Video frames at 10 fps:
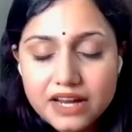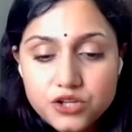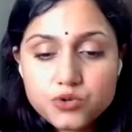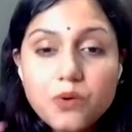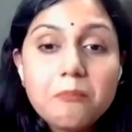
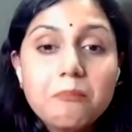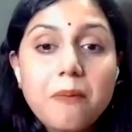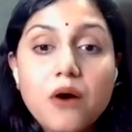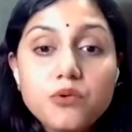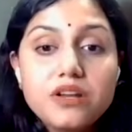into a
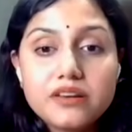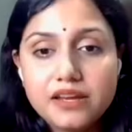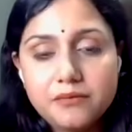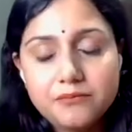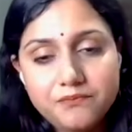
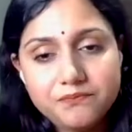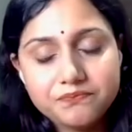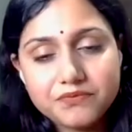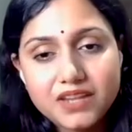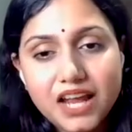boundary,
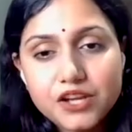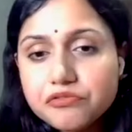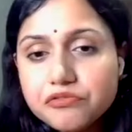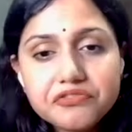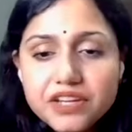and
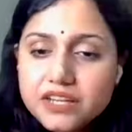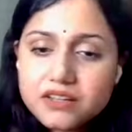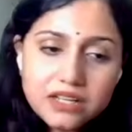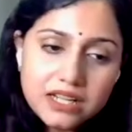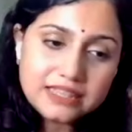you
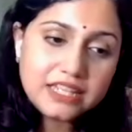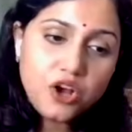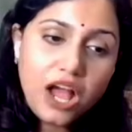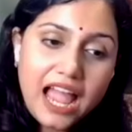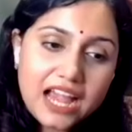feel that
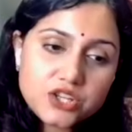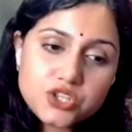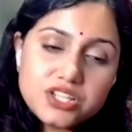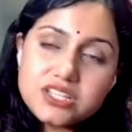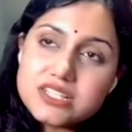your
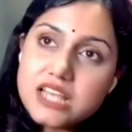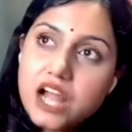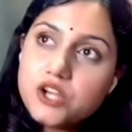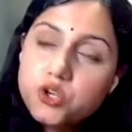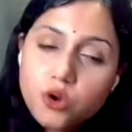actions
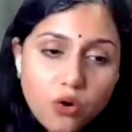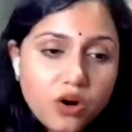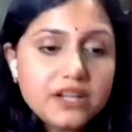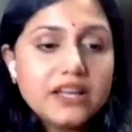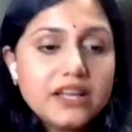are not